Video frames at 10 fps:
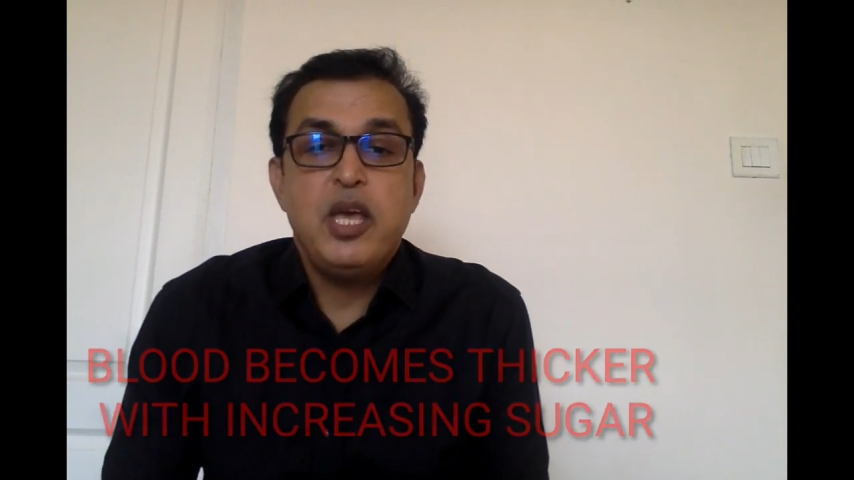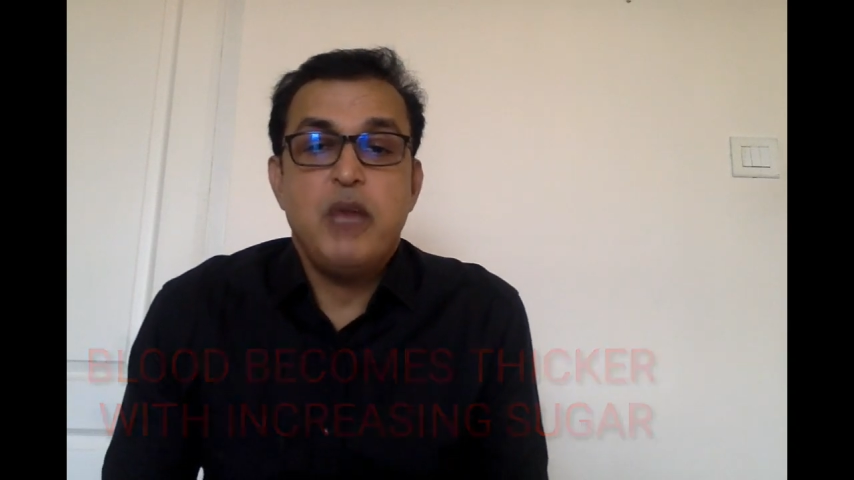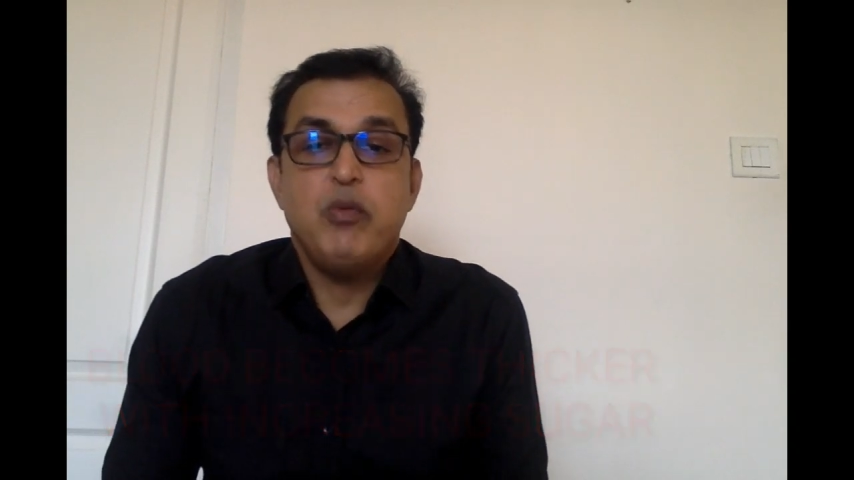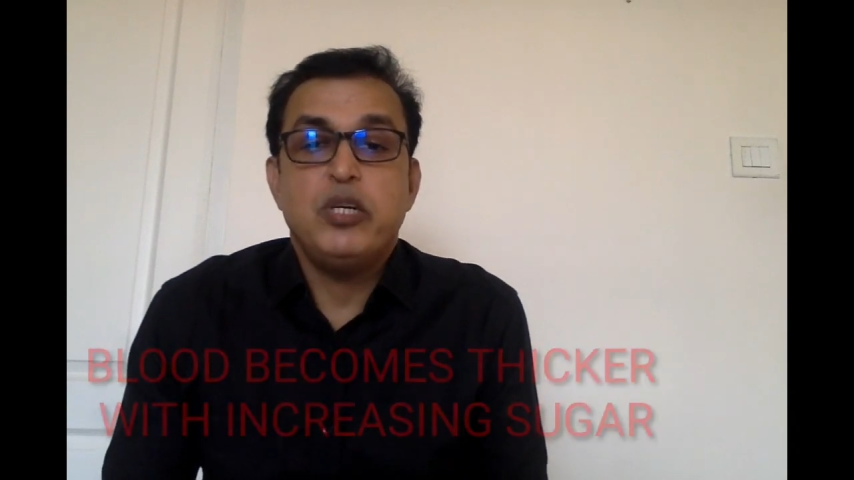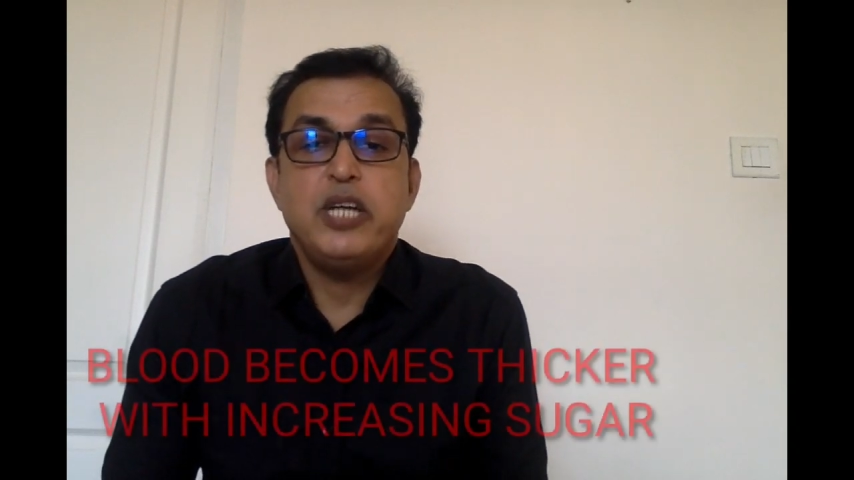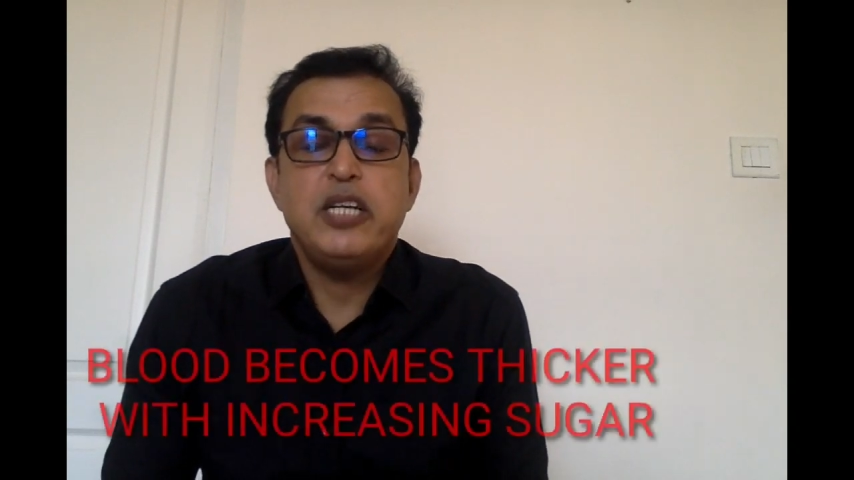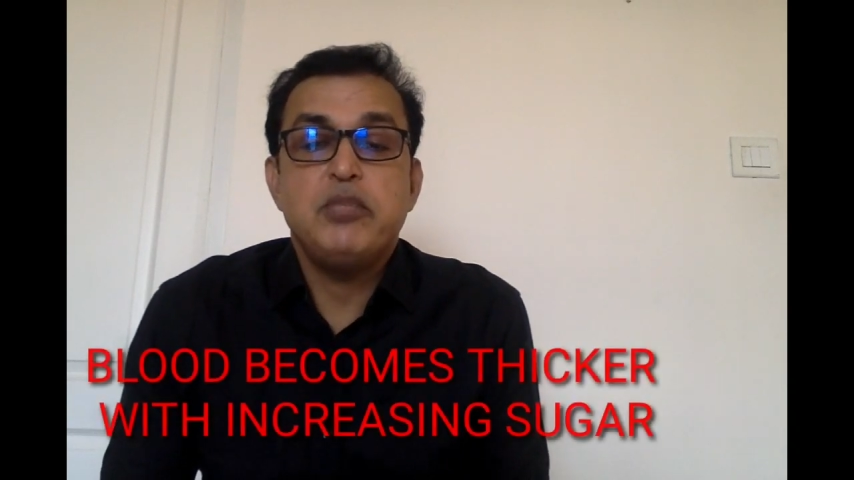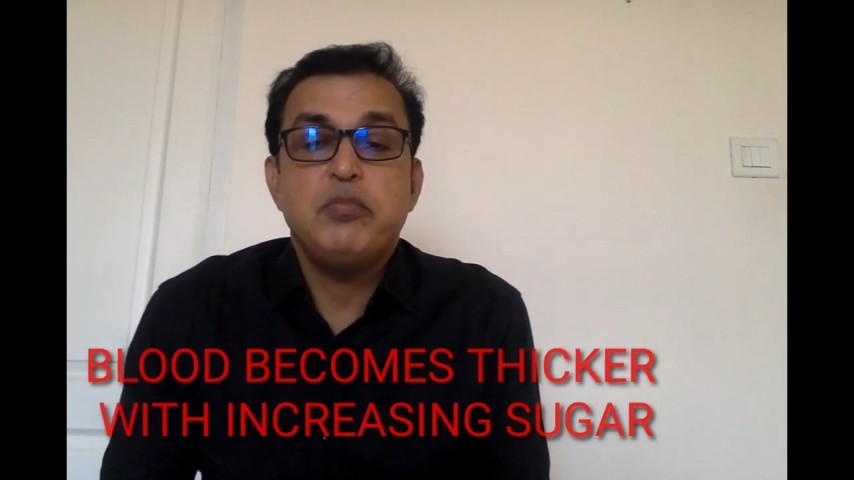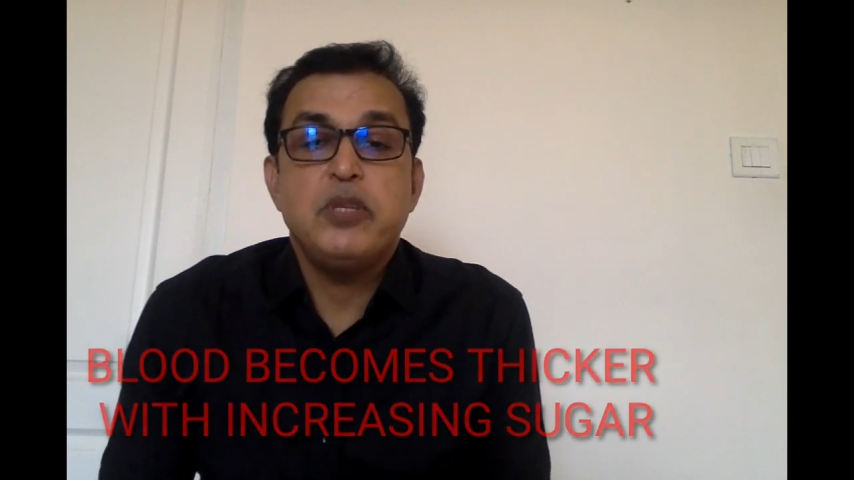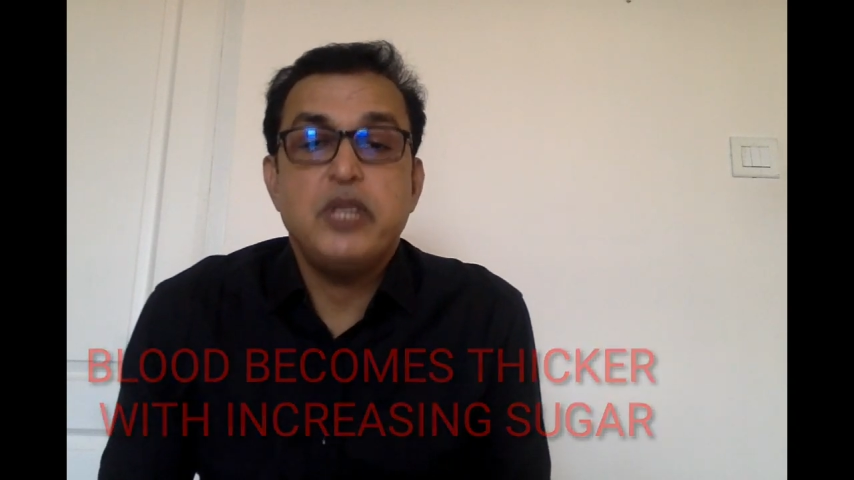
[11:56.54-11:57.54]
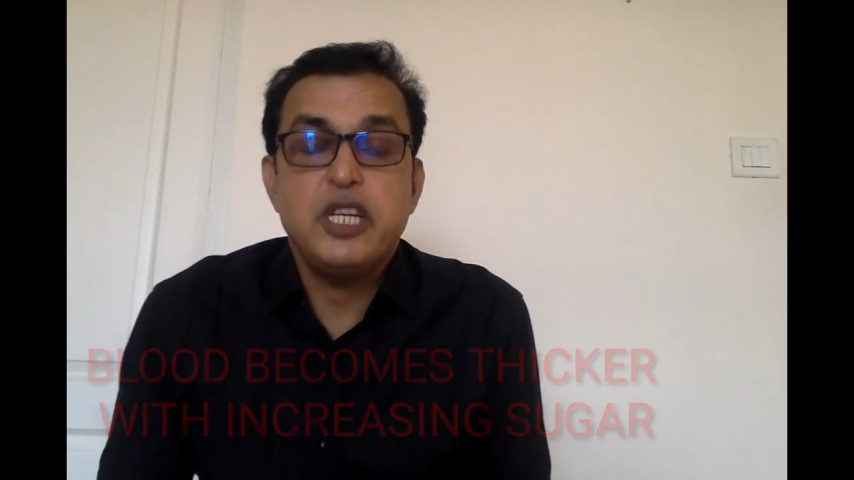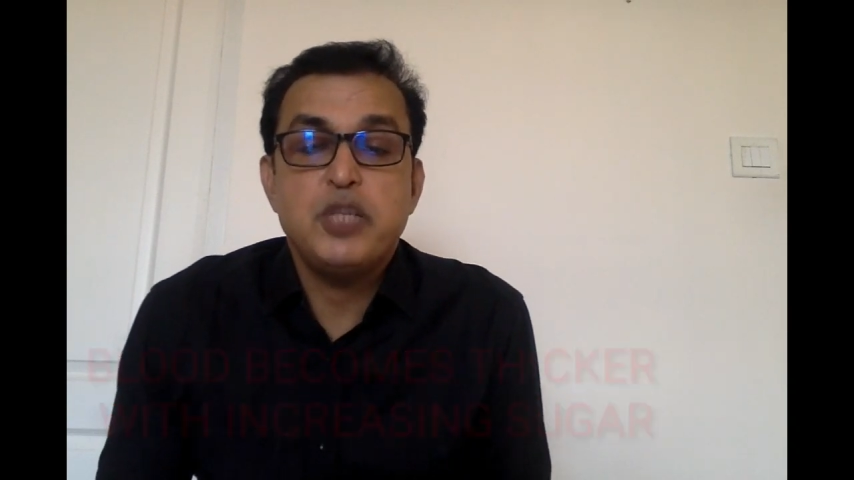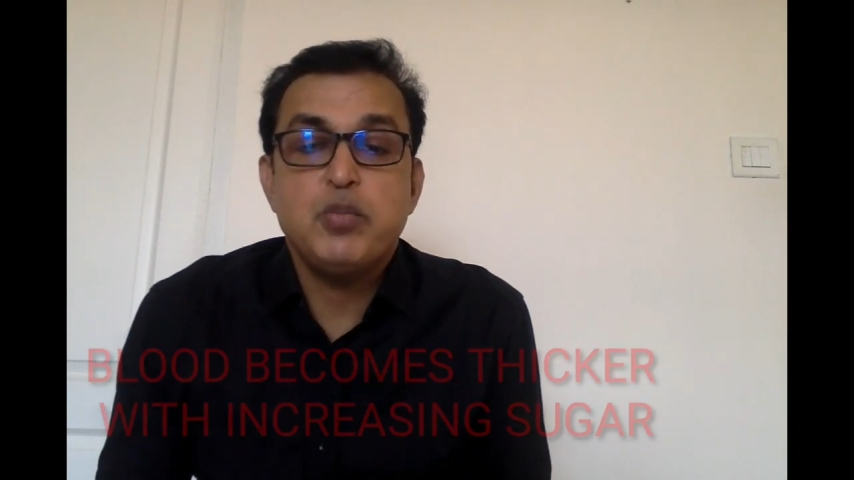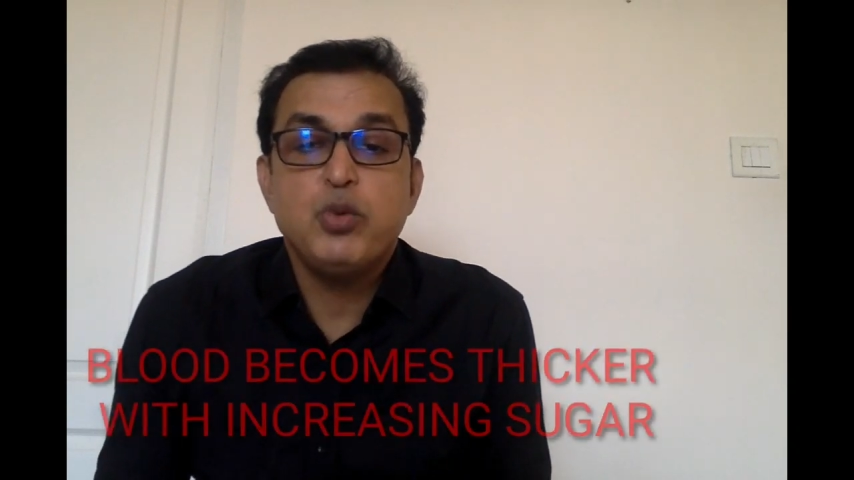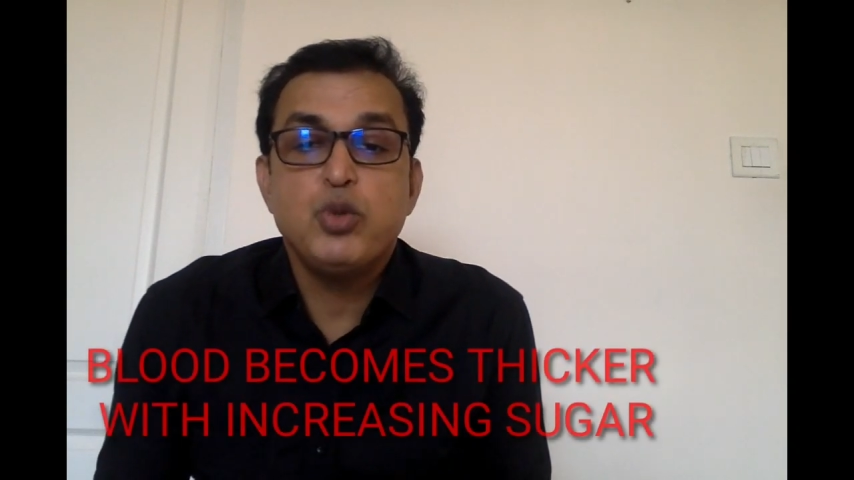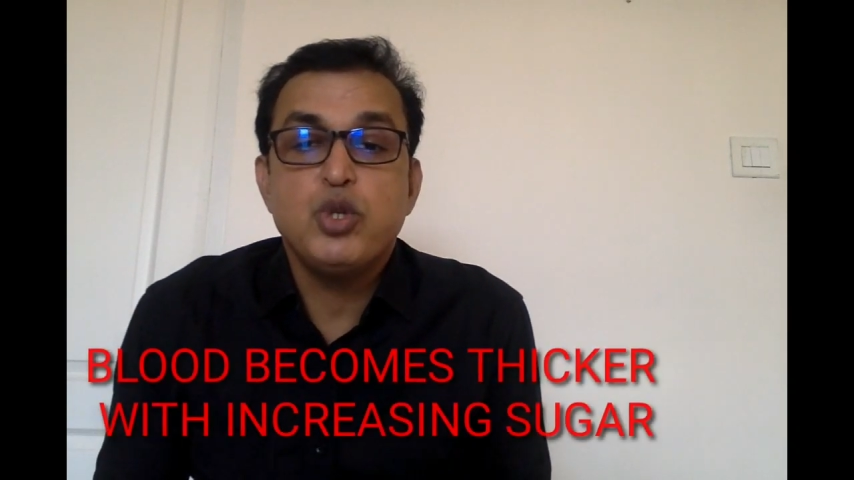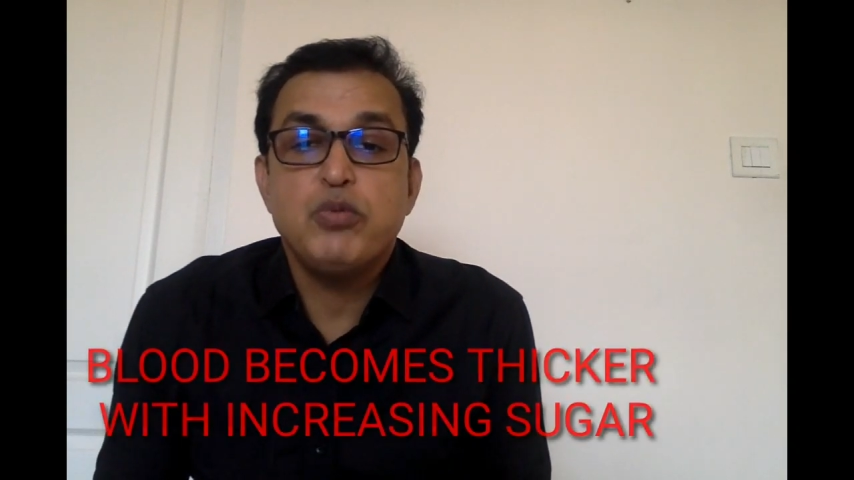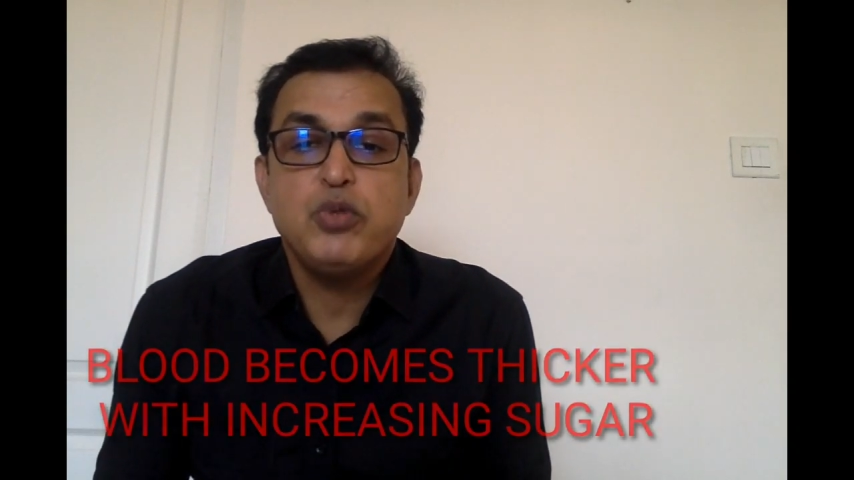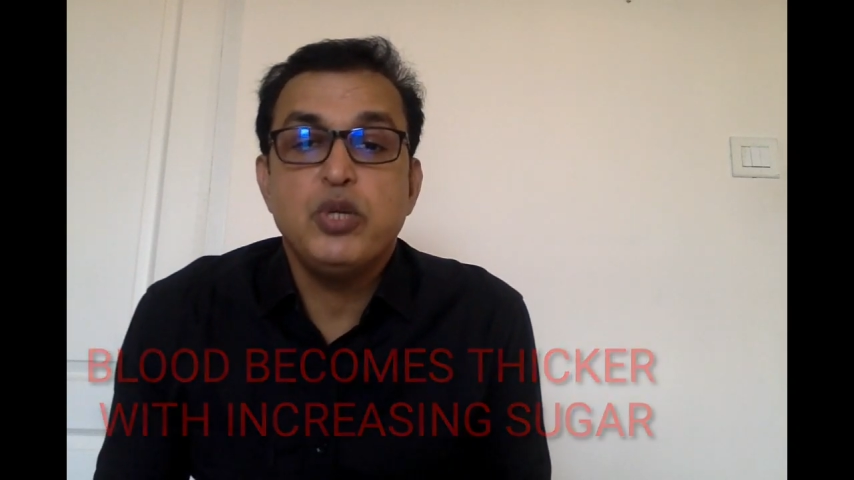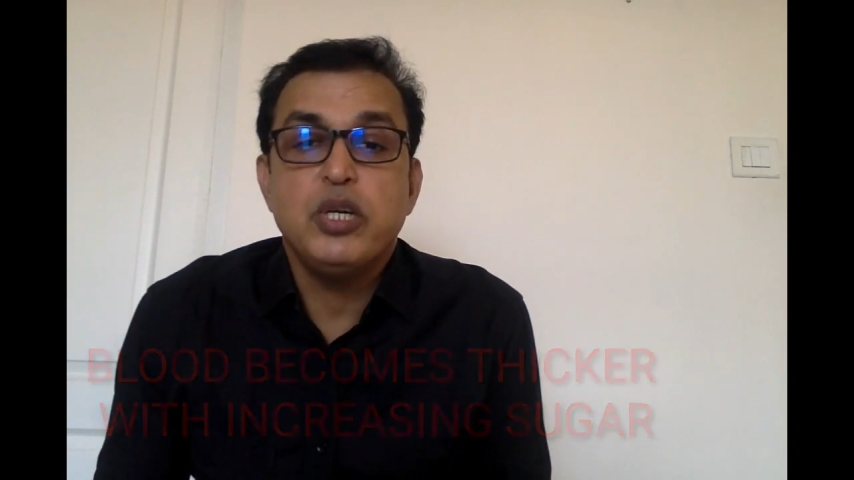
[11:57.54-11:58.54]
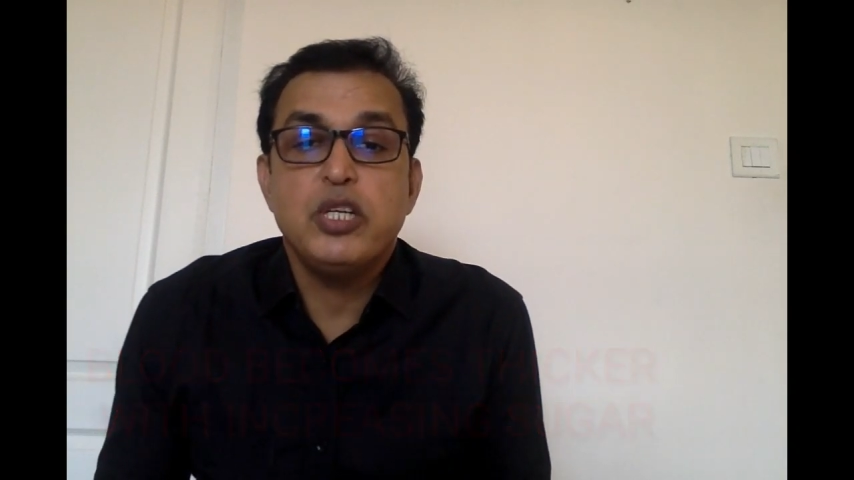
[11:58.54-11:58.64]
about 10 spoons of sugar